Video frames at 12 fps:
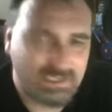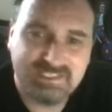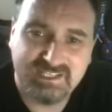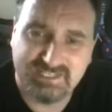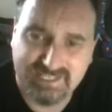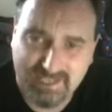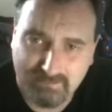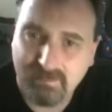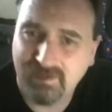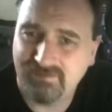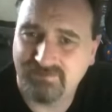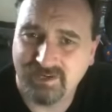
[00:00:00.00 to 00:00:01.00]
Is it a
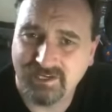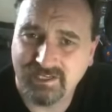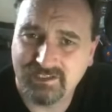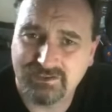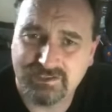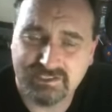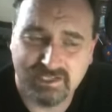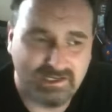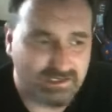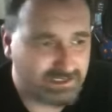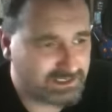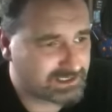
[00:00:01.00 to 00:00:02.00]
symbol of financial
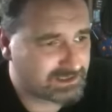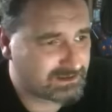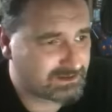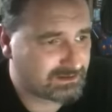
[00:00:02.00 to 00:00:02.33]
status?